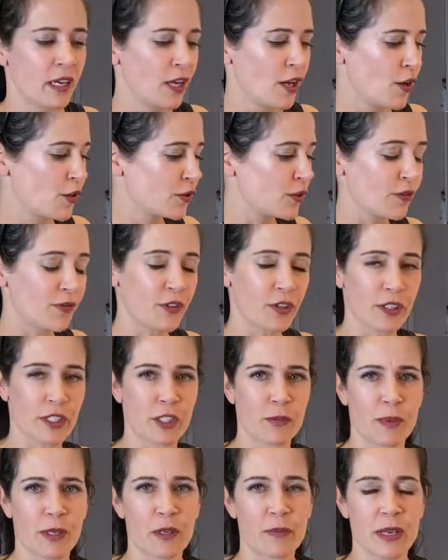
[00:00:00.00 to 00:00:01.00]
So if you're
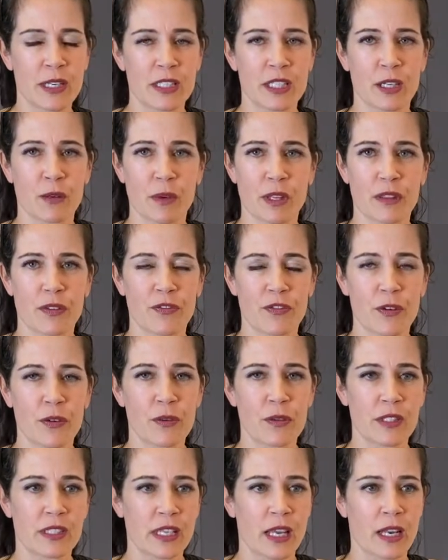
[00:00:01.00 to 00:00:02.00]
experimenting with
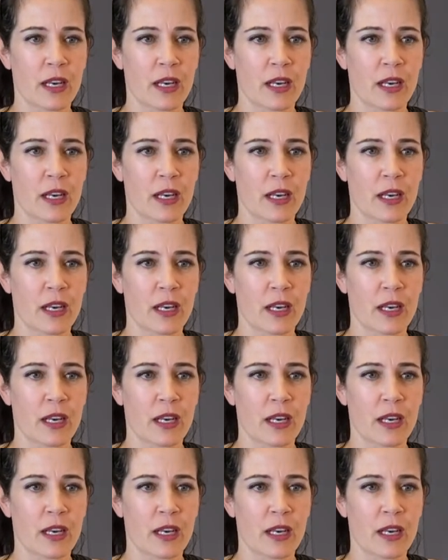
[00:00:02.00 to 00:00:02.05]
foods at